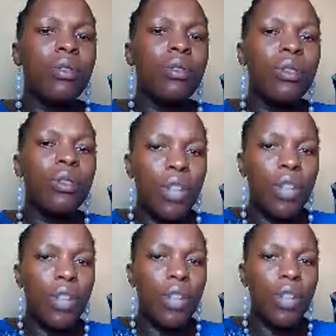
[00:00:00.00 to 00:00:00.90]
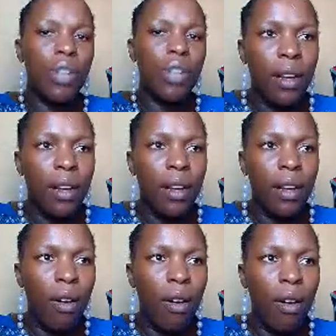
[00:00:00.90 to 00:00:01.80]
of last year,
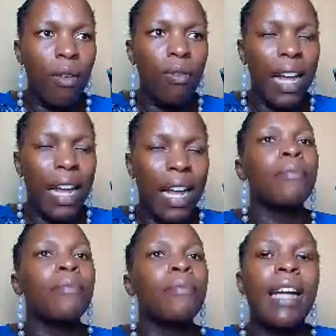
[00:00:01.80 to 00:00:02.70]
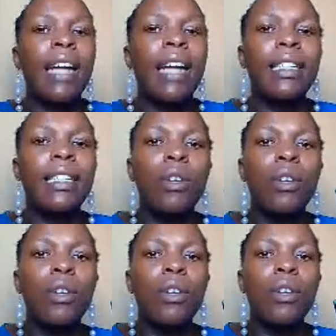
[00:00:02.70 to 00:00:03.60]
and we were able to with
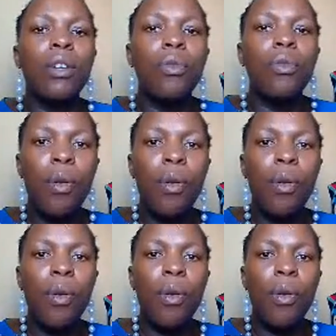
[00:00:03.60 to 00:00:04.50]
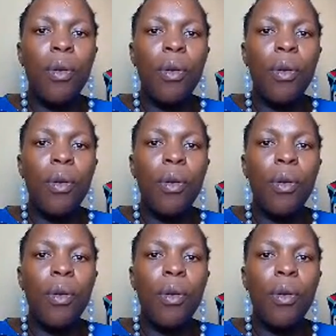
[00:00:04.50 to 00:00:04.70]
them. And after that,